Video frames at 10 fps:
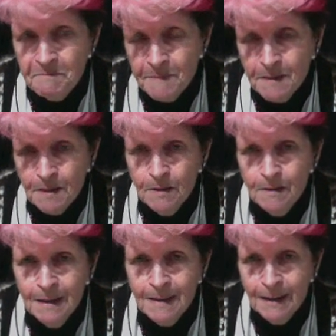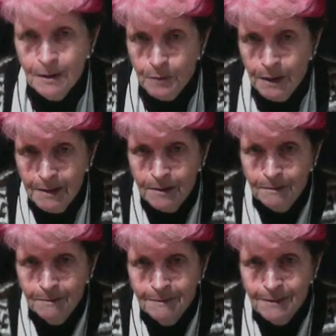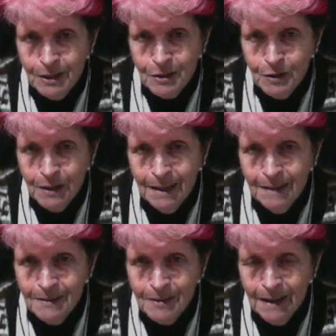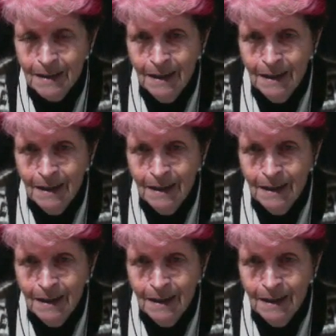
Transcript: So that's our radial section there, is that